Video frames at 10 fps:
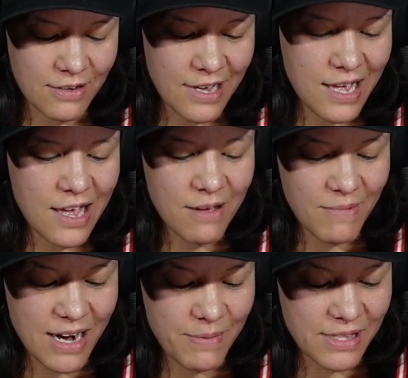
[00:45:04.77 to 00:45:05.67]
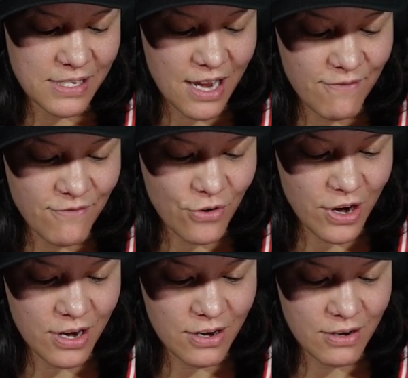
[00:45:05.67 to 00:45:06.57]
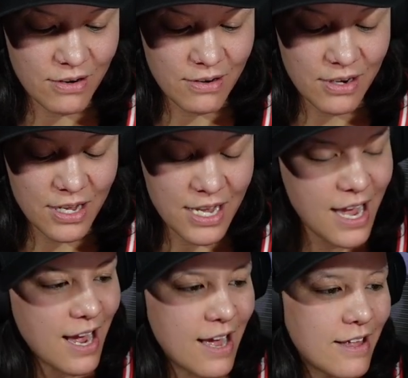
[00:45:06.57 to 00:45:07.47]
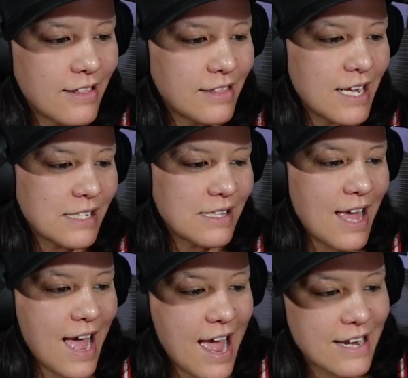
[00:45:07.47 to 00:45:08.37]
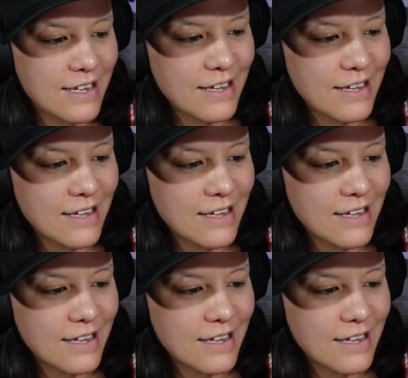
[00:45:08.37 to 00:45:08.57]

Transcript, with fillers: Eh, might not be the time for it. Yeah, that's that.